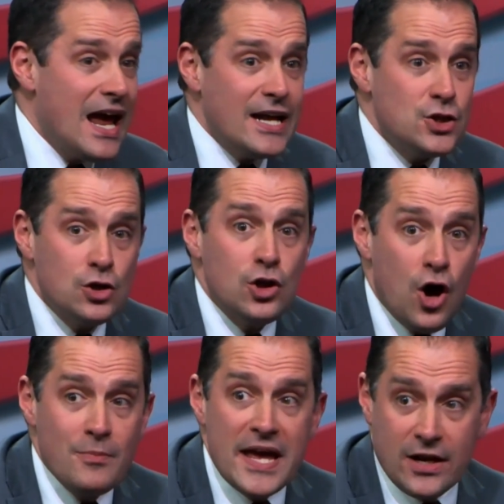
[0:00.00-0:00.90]
it. And your
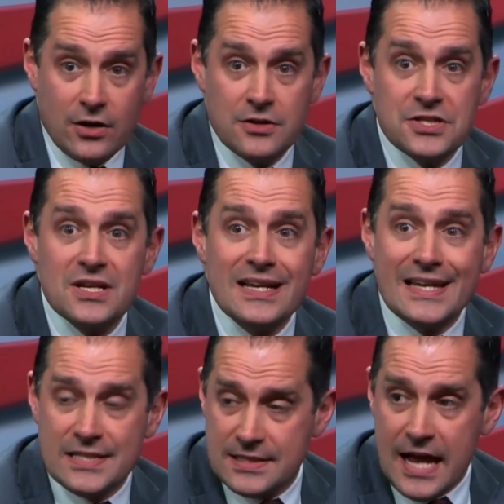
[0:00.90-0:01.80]
lawmakers
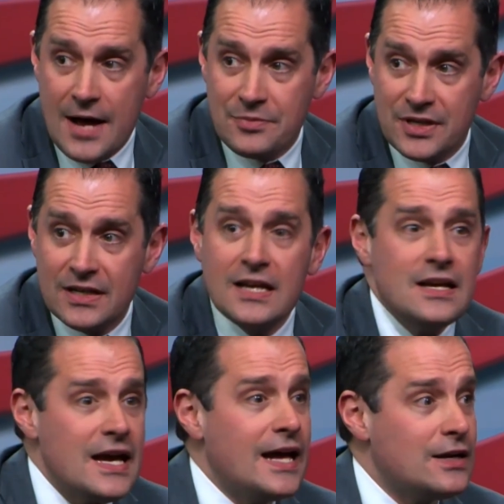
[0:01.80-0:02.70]
can stop it.
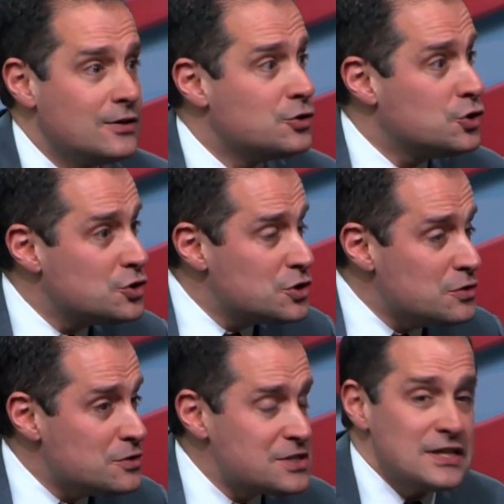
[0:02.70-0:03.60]
And good
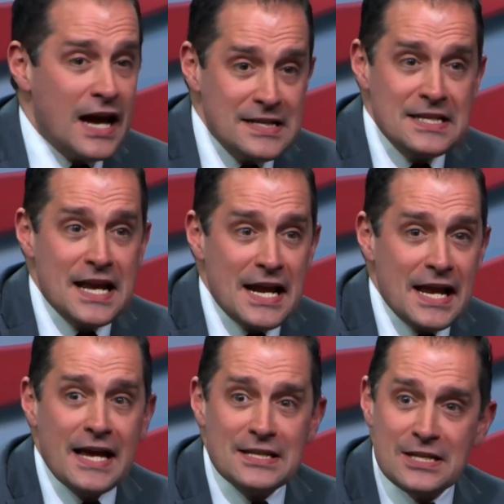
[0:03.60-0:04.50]
news, in
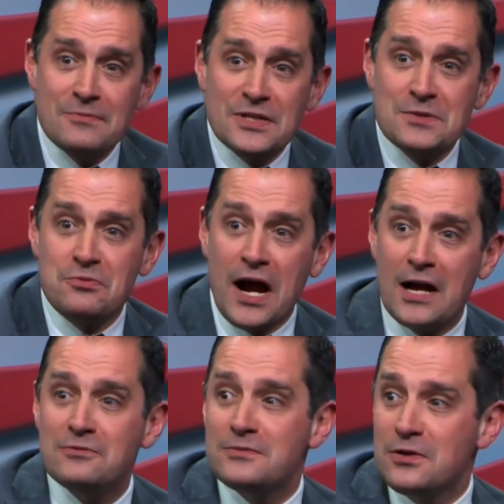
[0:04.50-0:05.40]
1988, something
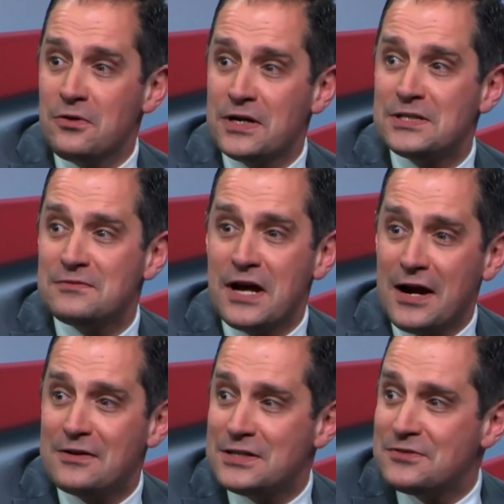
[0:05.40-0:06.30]
sprang from the loins of the
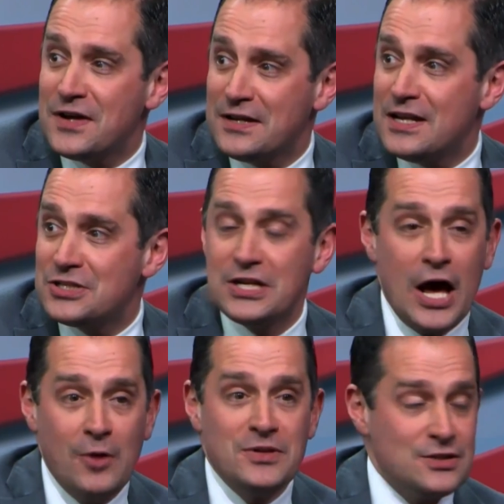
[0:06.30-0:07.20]
Heritage Foundation to
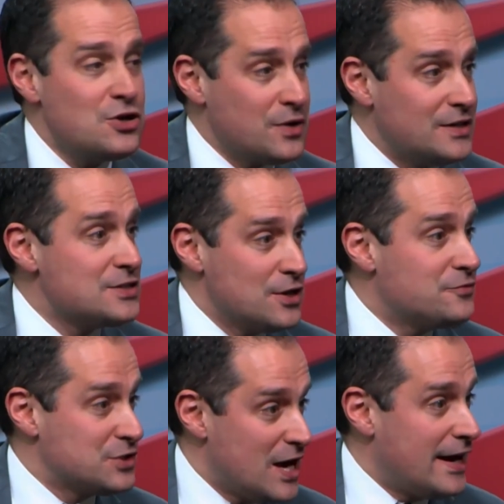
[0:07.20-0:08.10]
help you do it. So
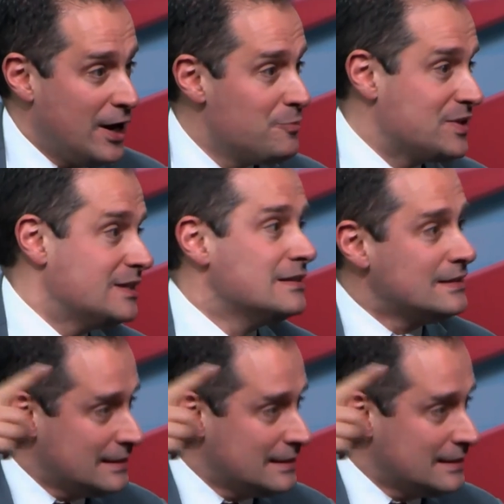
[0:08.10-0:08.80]
if you're not helping,